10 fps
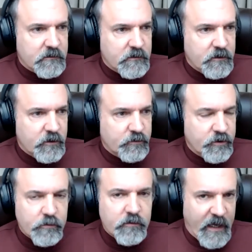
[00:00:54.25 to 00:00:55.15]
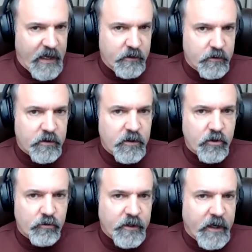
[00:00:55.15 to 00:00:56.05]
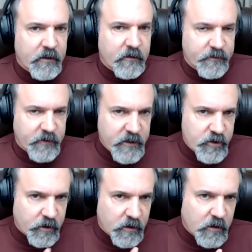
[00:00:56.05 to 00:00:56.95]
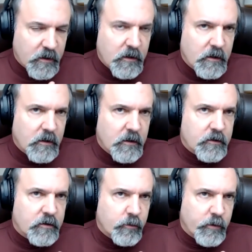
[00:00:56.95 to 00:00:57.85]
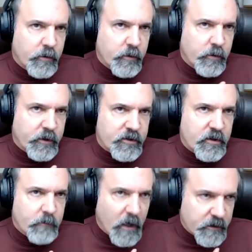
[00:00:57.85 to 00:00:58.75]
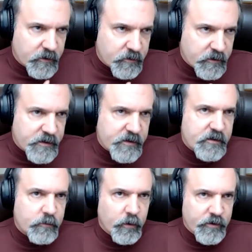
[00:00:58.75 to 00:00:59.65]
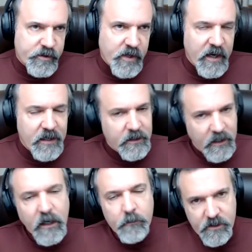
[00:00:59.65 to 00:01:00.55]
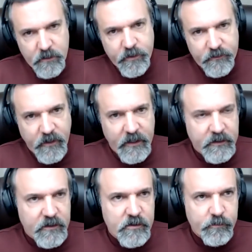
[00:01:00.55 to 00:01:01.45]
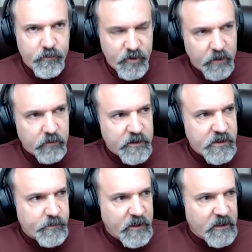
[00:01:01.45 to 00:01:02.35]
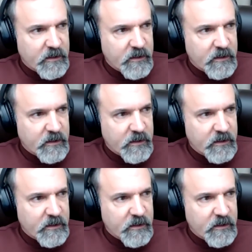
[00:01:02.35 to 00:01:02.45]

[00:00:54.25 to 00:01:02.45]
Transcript: you do that, you're going to create inflation. To which the monetarists will say, and again, I'm simplifying this, generally speaking, the